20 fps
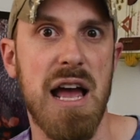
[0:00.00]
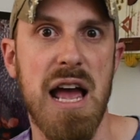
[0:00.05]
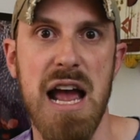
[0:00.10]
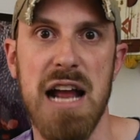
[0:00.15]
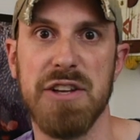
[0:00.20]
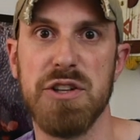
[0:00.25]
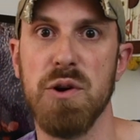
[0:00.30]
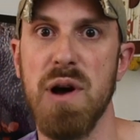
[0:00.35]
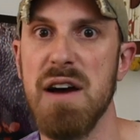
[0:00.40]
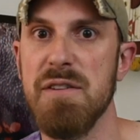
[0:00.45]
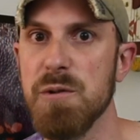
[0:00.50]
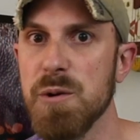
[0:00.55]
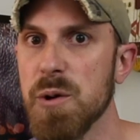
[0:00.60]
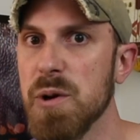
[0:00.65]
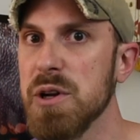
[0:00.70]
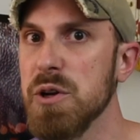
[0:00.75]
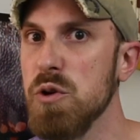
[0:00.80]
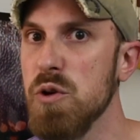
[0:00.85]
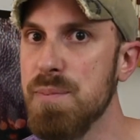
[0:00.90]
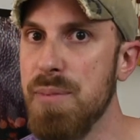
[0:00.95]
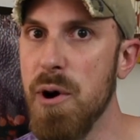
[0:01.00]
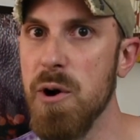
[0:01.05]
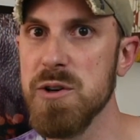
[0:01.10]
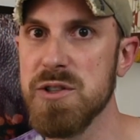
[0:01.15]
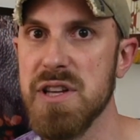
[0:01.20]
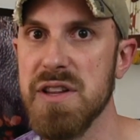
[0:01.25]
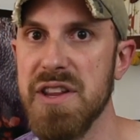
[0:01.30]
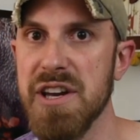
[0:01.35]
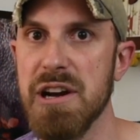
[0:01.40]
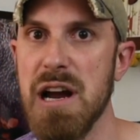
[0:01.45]
And so everyone who
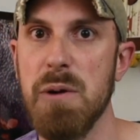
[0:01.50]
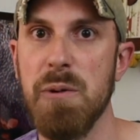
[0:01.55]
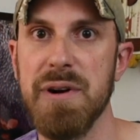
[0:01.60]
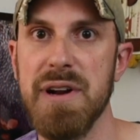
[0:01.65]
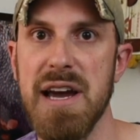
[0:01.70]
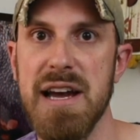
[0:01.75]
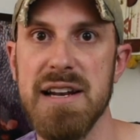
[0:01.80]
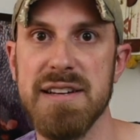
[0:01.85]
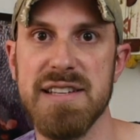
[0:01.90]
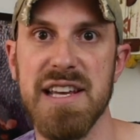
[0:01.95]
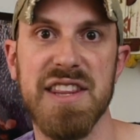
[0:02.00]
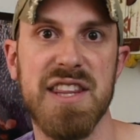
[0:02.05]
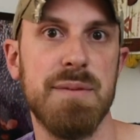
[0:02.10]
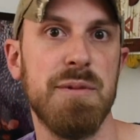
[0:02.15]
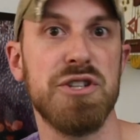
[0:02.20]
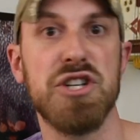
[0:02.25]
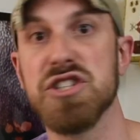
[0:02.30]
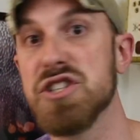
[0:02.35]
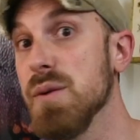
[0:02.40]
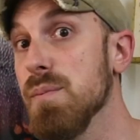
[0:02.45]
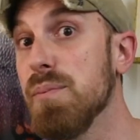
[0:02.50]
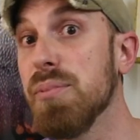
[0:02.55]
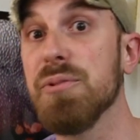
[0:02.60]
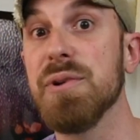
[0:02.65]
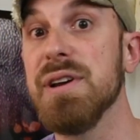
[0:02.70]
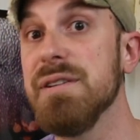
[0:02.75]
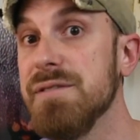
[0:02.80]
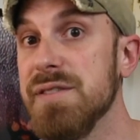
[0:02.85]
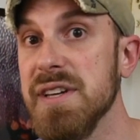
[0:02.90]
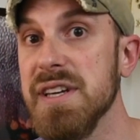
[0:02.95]
posted there, I went ahead and sent them just a
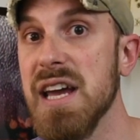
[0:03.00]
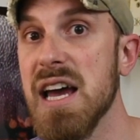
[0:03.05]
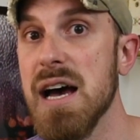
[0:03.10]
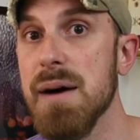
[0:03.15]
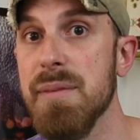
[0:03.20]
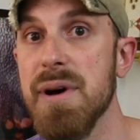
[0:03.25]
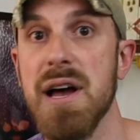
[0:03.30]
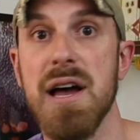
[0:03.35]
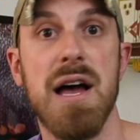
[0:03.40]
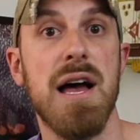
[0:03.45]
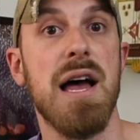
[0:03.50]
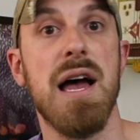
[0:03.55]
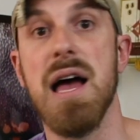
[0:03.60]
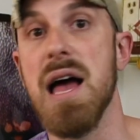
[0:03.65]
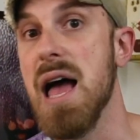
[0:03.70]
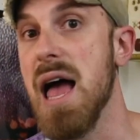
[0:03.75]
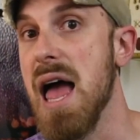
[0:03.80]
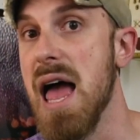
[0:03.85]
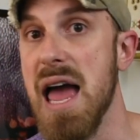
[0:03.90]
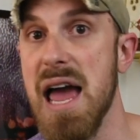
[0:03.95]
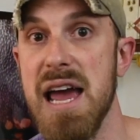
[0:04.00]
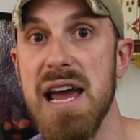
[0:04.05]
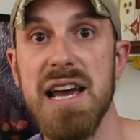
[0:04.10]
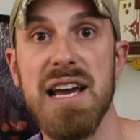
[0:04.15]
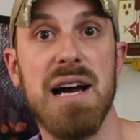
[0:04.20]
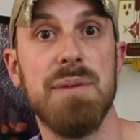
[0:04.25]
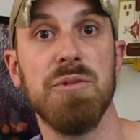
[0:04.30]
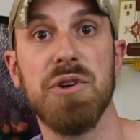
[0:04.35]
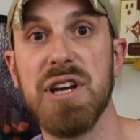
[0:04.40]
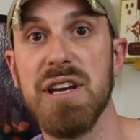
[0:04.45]
brief DM. Hey,
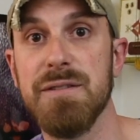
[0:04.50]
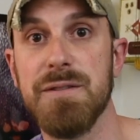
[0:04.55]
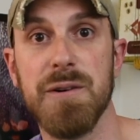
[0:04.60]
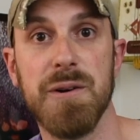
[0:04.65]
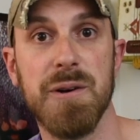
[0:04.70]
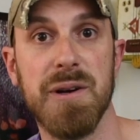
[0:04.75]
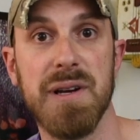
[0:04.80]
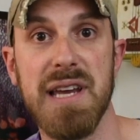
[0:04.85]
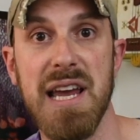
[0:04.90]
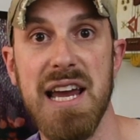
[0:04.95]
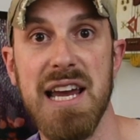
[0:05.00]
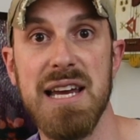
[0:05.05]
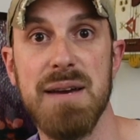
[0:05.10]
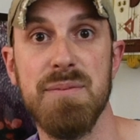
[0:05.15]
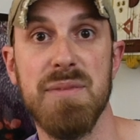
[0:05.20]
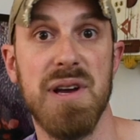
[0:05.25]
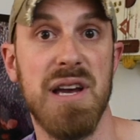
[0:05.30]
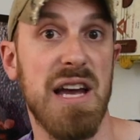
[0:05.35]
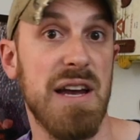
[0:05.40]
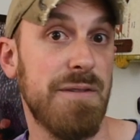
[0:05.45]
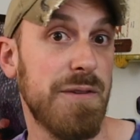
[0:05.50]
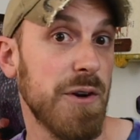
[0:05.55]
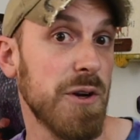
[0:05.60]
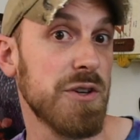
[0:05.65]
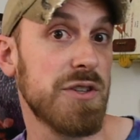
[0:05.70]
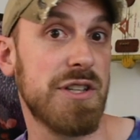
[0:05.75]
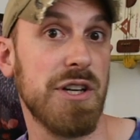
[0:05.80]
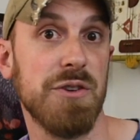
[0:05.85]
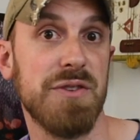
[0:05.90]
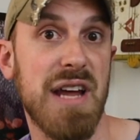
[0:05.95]
I'm looking for a game. If you're
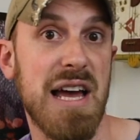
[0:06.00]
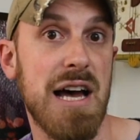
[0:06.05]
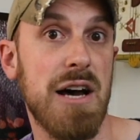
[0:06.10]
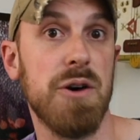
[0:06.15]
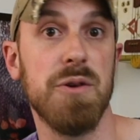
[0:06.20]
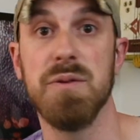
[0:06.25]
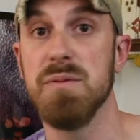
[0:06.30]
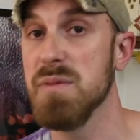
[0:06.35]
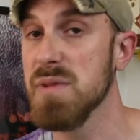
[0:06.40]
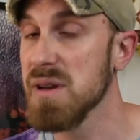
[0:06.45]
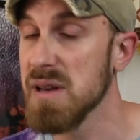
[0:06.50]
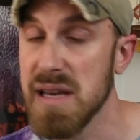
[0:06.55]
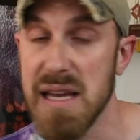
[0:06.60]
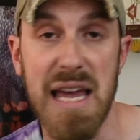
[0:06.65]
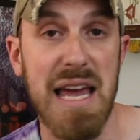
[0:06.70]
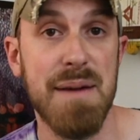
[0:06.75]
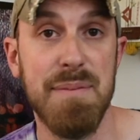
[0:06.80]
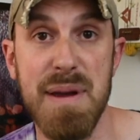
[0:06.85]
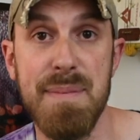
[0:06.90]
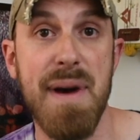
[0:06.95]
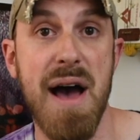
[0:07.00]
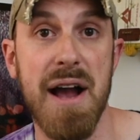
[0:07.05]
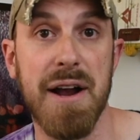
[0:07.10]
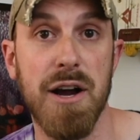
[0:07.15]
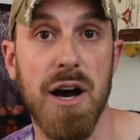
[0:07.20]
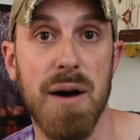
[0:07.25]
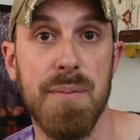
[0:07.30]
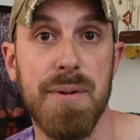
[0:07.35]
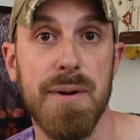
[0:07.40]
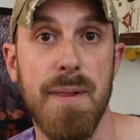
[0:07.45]
still down, hit me back
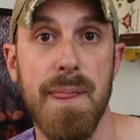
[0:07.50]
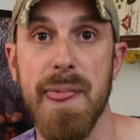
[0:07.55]
up.